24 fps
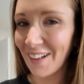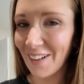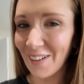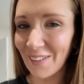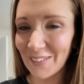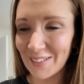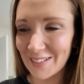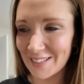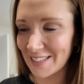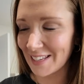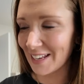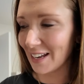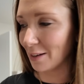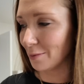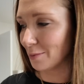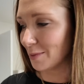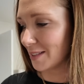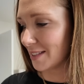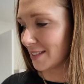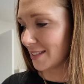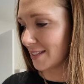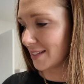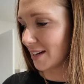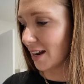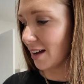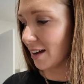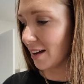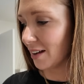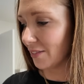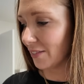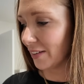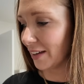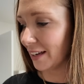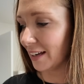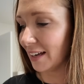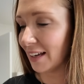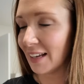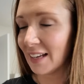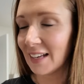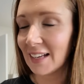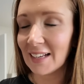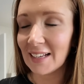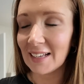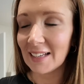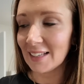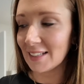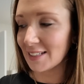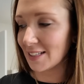Honestly, I'm starving.
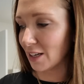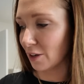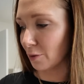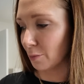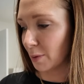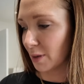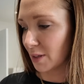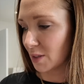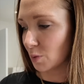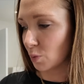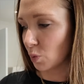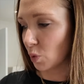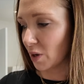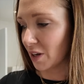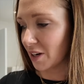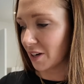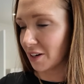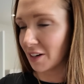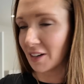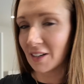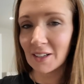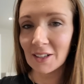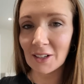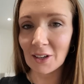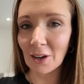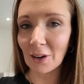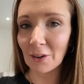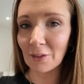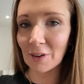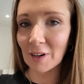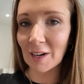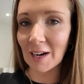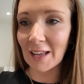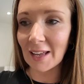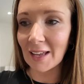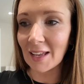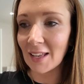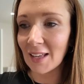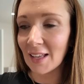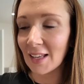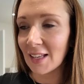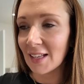It's 1:30 currently.